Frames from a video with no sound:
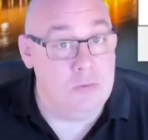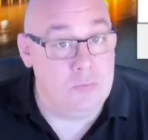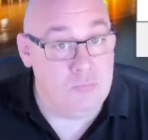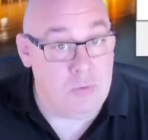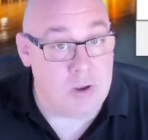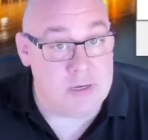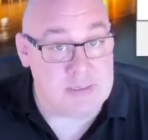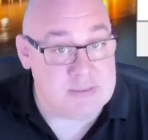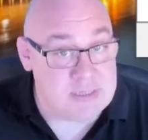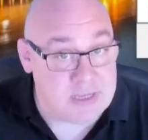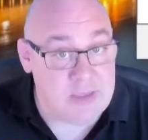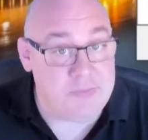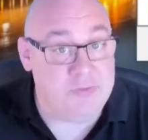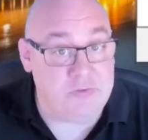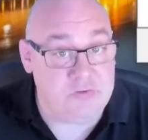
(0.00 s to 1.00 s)
Right, to
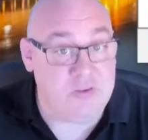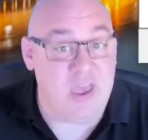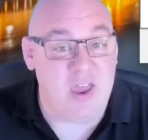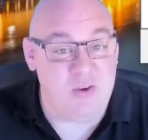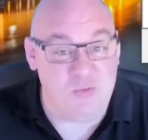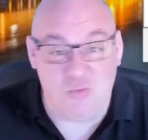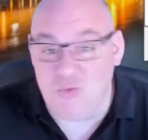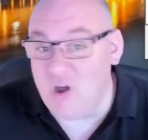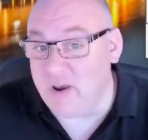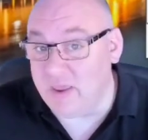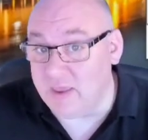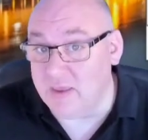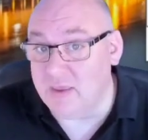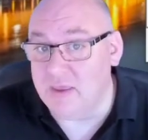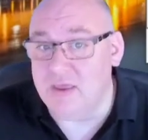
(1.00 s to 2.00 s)
get the scan
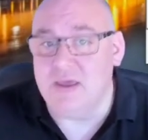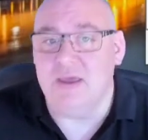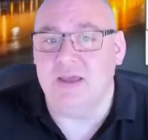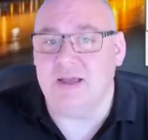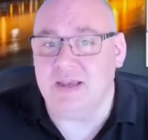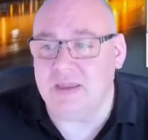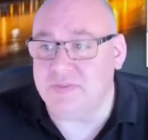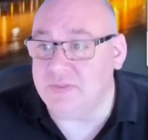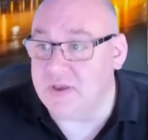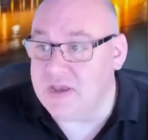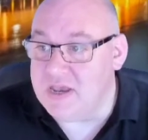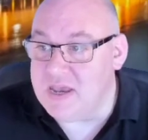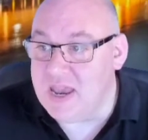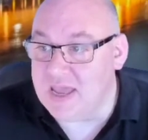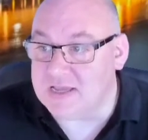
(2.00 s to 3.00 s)
running, click the
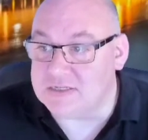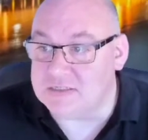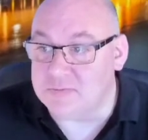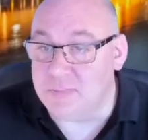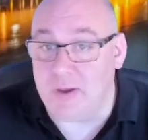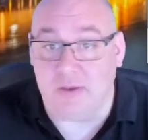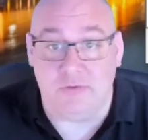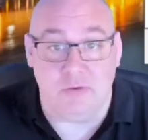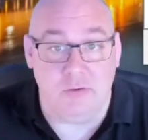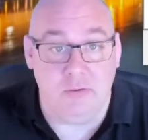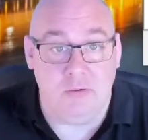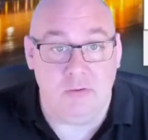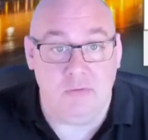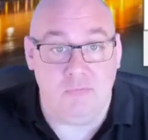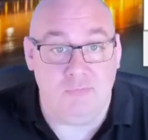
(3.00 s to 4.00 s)
Next button,
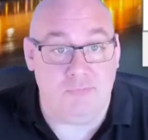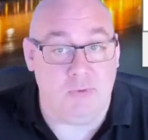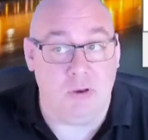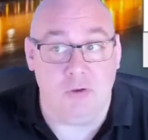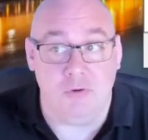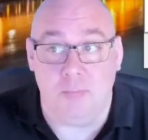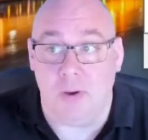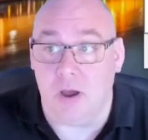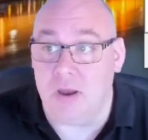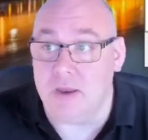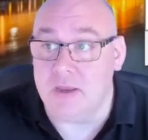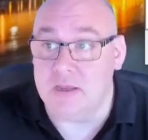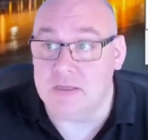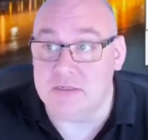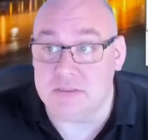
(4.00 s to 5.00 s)
followed by
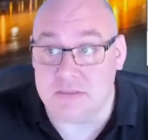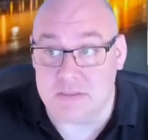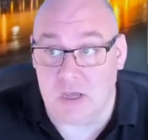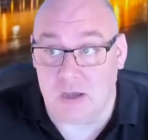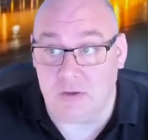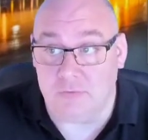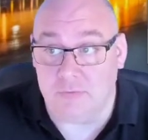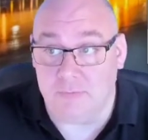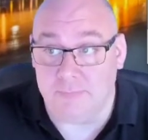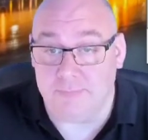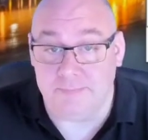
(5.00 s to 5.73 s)
Start.